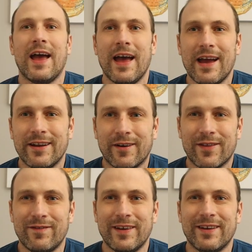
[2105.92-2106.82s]
End
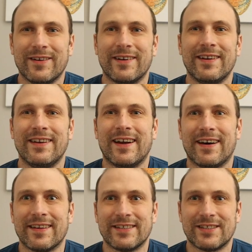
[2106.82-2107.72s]
of the video,
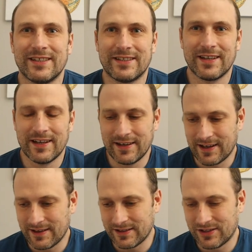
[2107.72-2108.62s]
another cheat
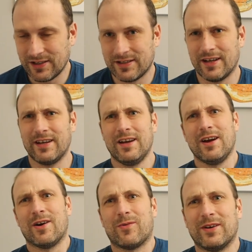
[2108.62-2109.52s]
day
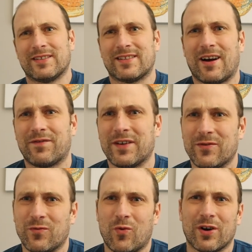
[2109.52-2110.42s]
where stuff
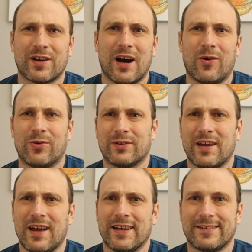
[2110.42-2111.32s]
didn't work out
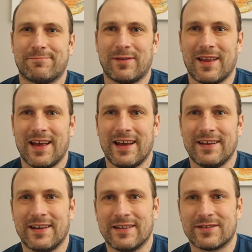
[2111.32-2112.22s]
as
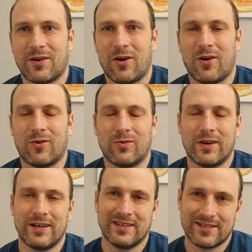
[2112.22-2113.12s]
planned as
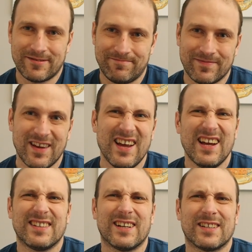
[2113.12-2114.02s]
always.
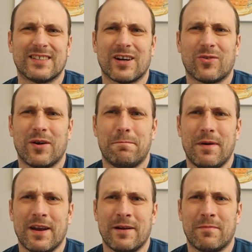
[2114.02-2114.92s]
Del Taco had
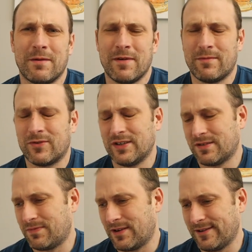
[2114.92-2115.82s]
better in my
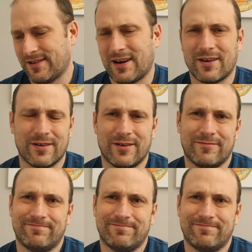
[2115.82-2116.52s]
memories, but I don't